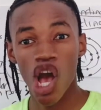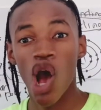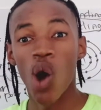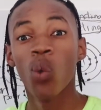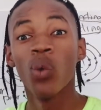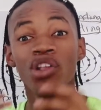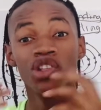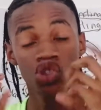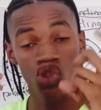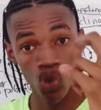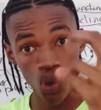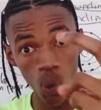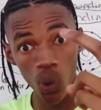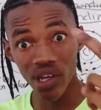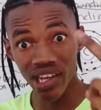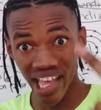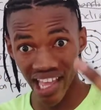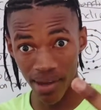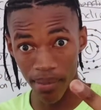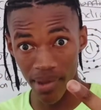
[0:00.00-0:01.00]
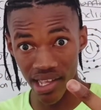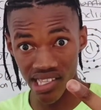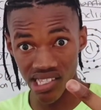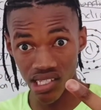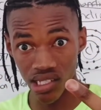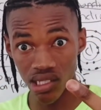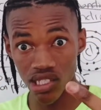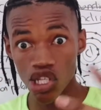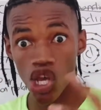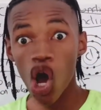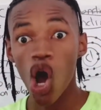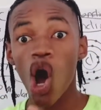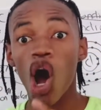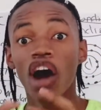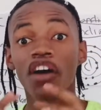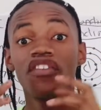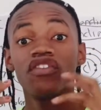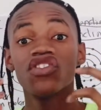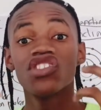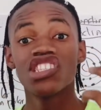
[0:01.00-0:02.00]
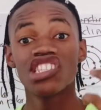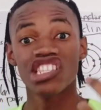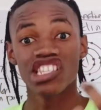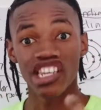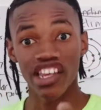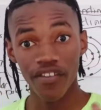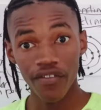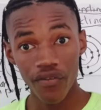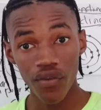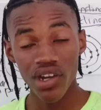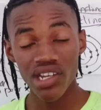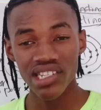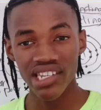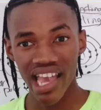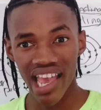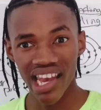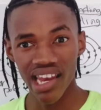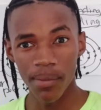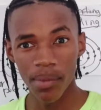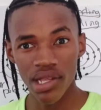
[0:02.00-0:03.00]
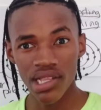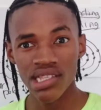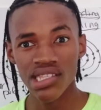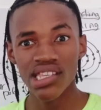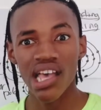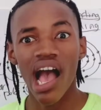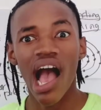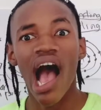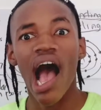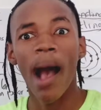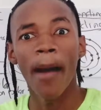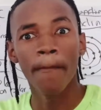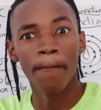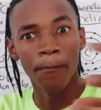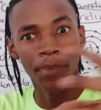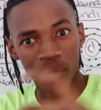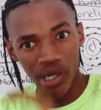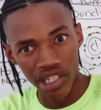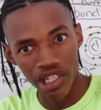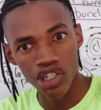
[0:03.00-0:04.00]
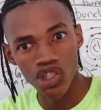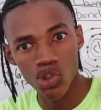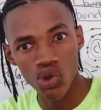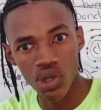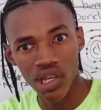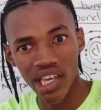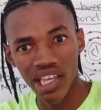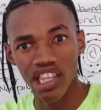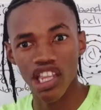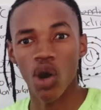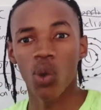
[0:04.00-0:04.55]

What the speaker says: when 2 nonmetals of different elements are bonded together.